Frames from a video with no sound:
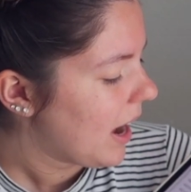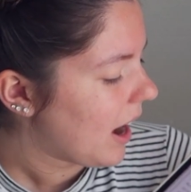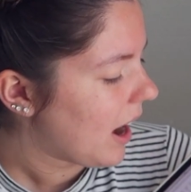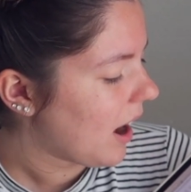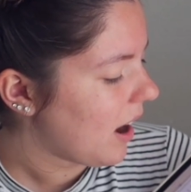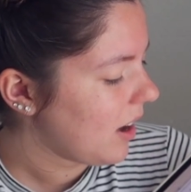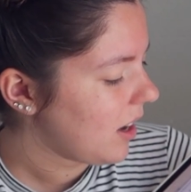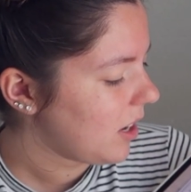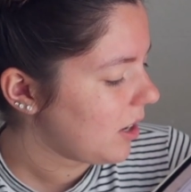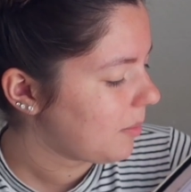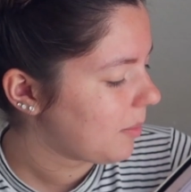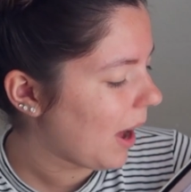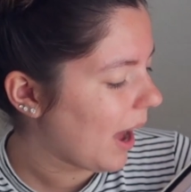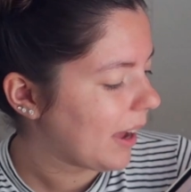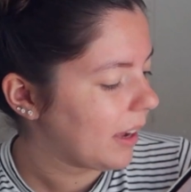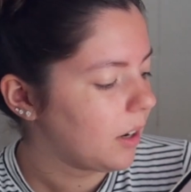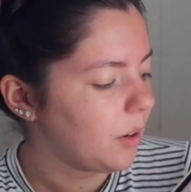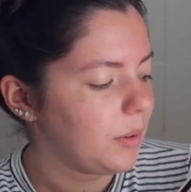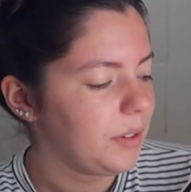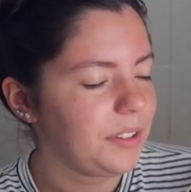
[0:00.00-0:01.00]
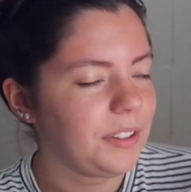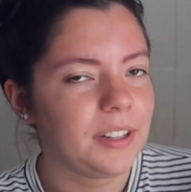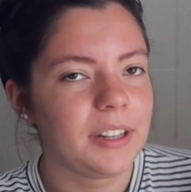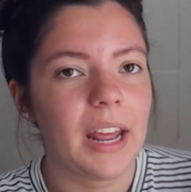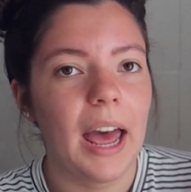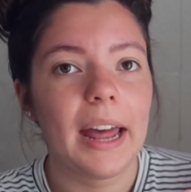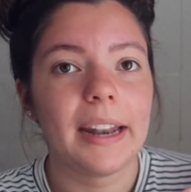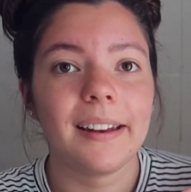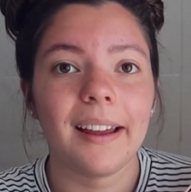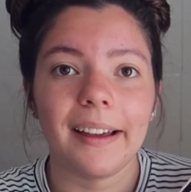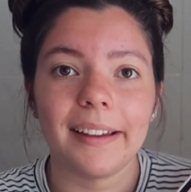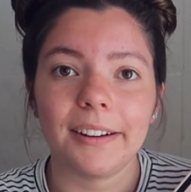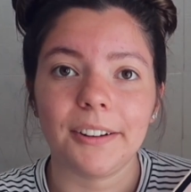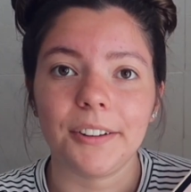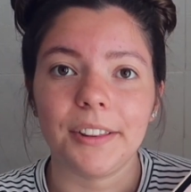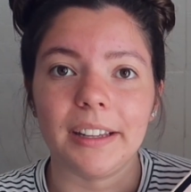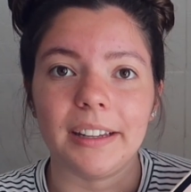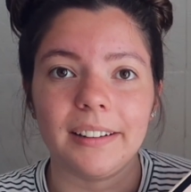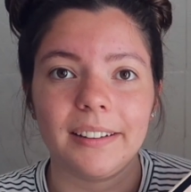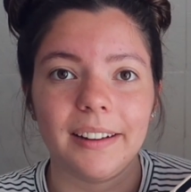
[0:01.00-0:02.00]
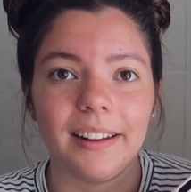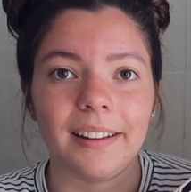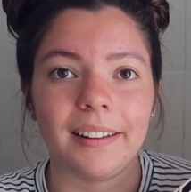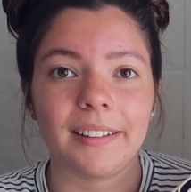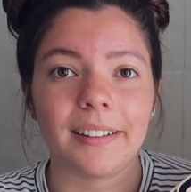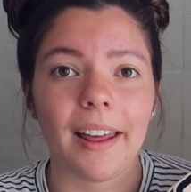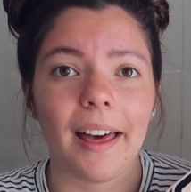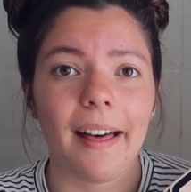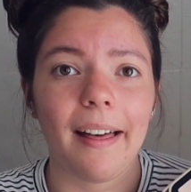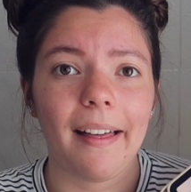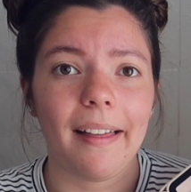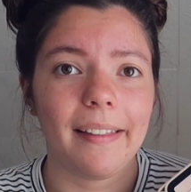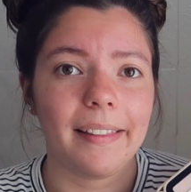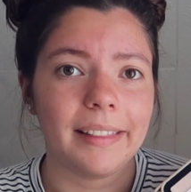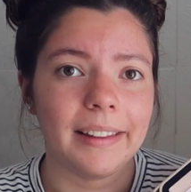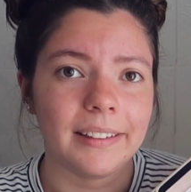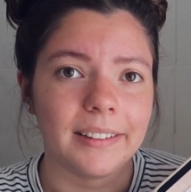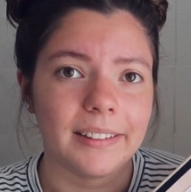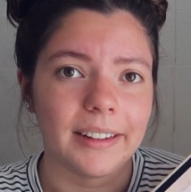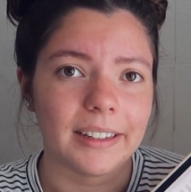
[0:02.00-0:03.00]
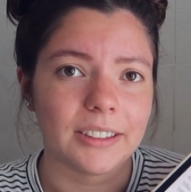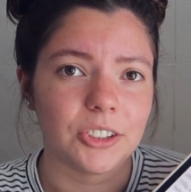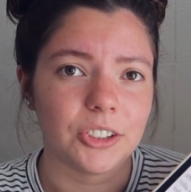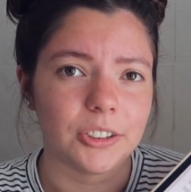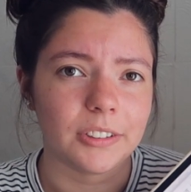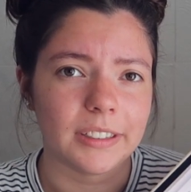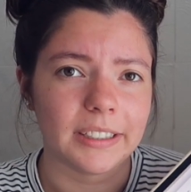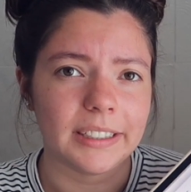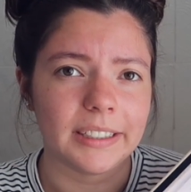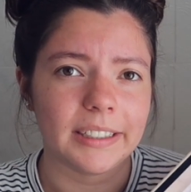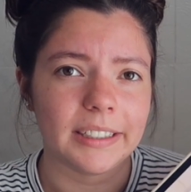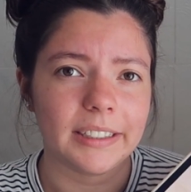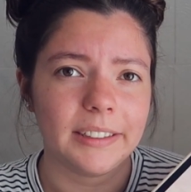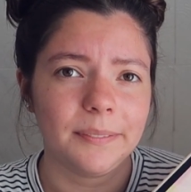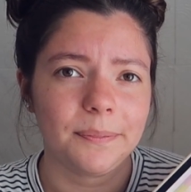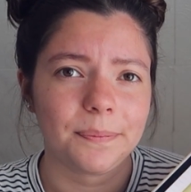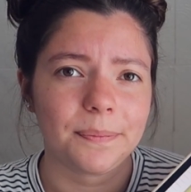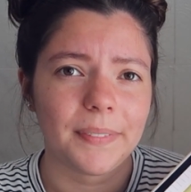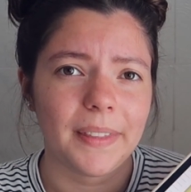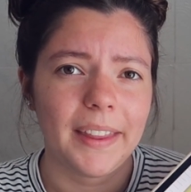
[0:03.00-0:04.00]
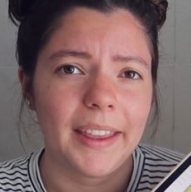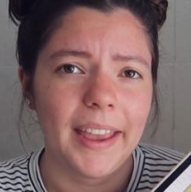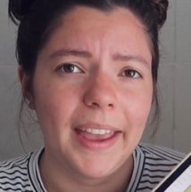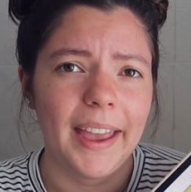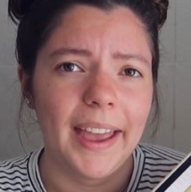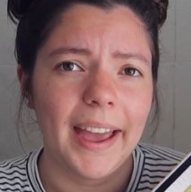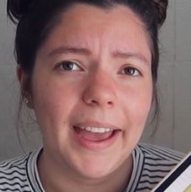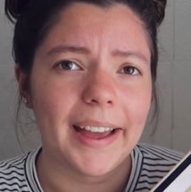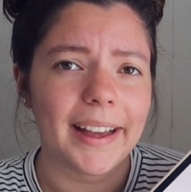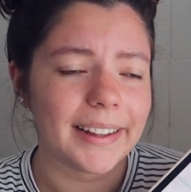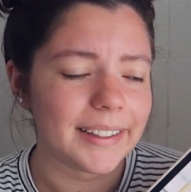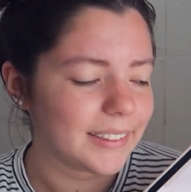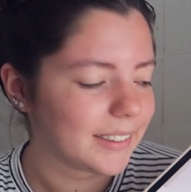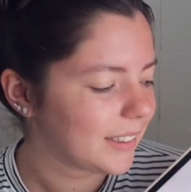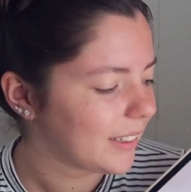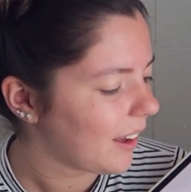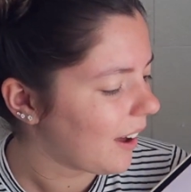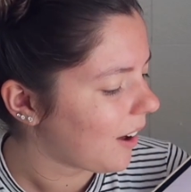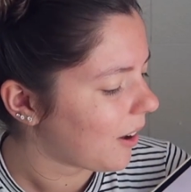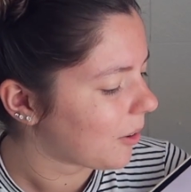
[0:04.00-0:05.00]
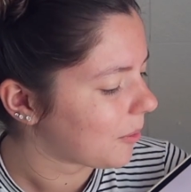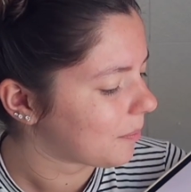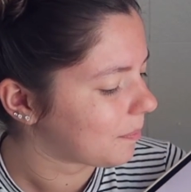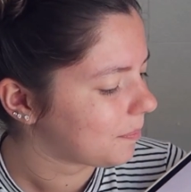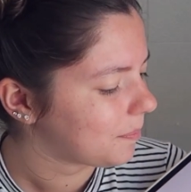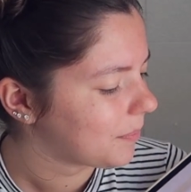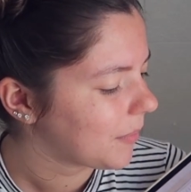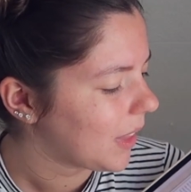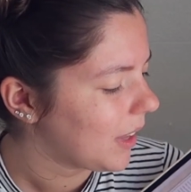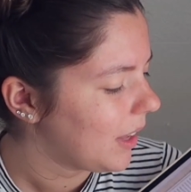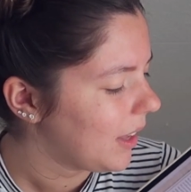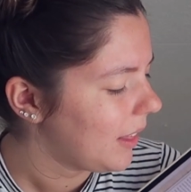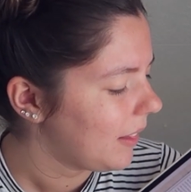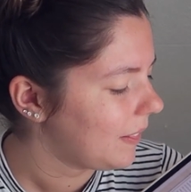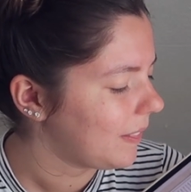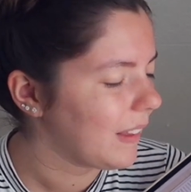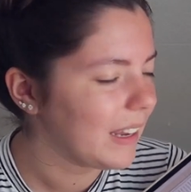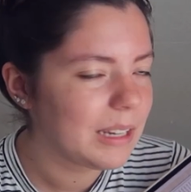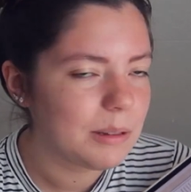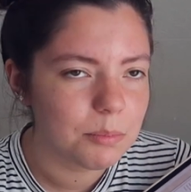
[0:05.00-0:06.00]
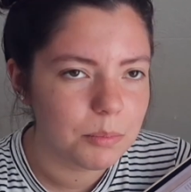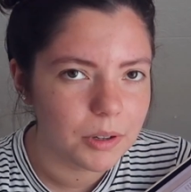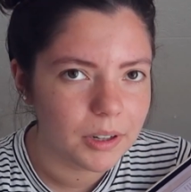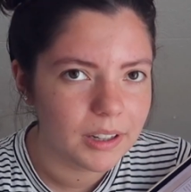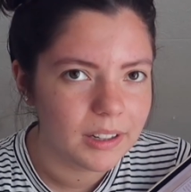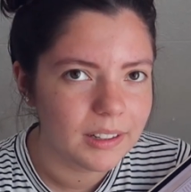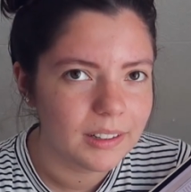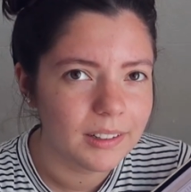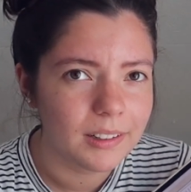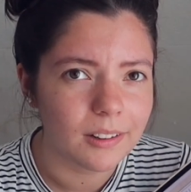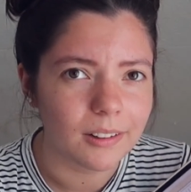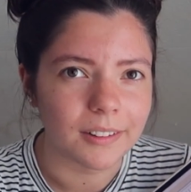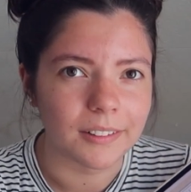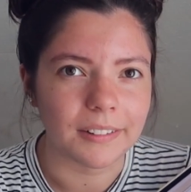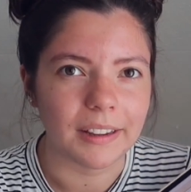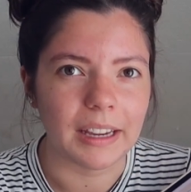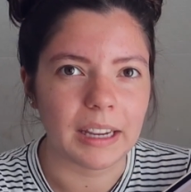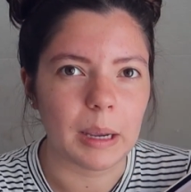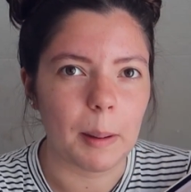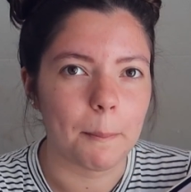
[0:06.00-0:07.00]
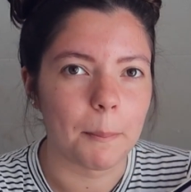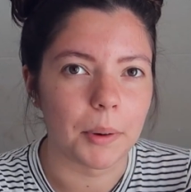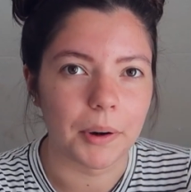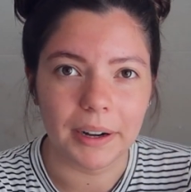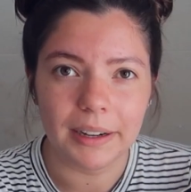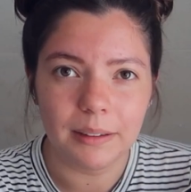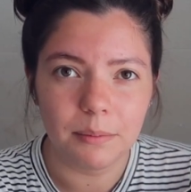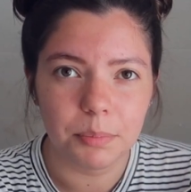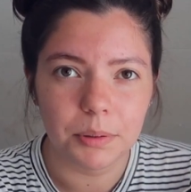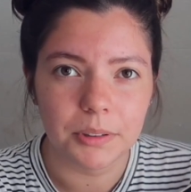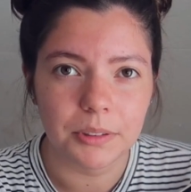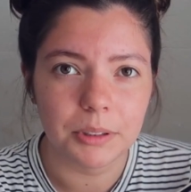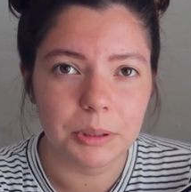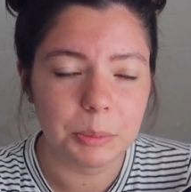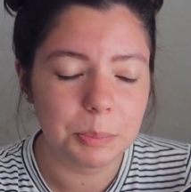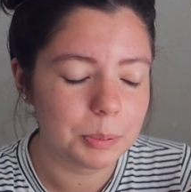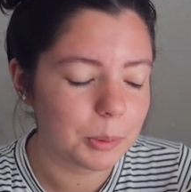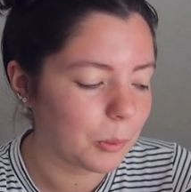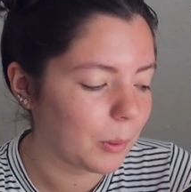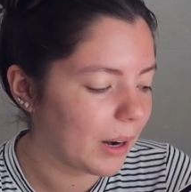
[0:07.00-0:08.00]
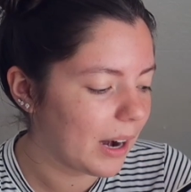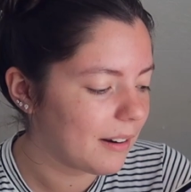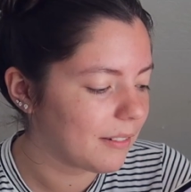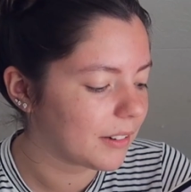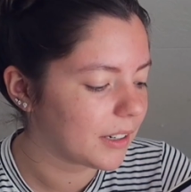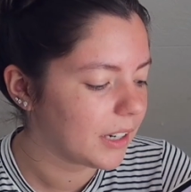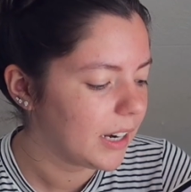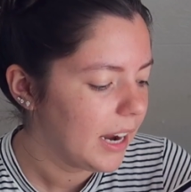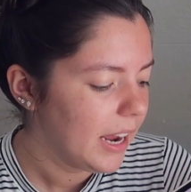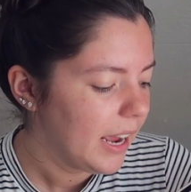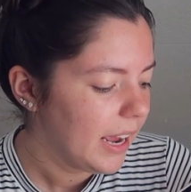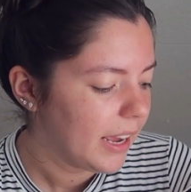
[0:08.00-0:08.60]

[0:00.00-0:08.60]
I always titled this as this section right here as lame brain or like brain poop or whatever.